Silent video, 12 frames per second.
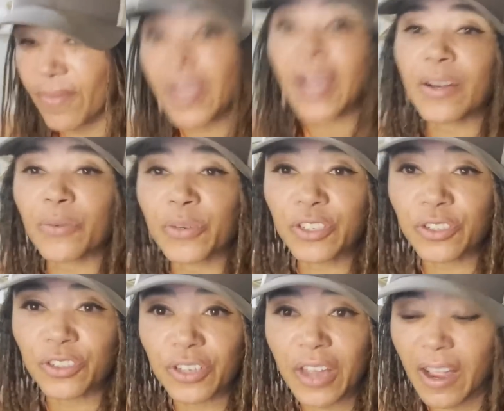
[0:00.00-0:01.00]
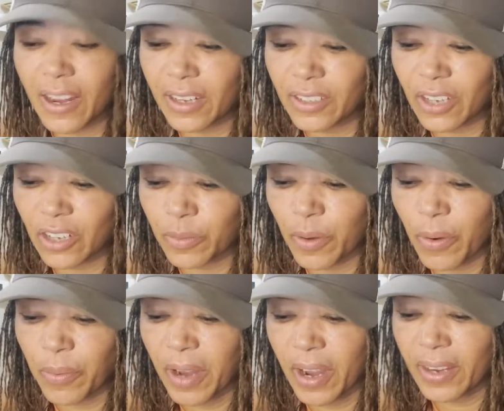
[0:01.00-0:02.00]
I gotta research Cash. I gotta talk to my
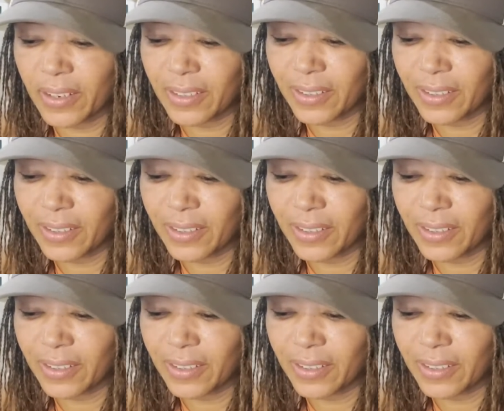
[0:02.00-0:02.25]
web guy.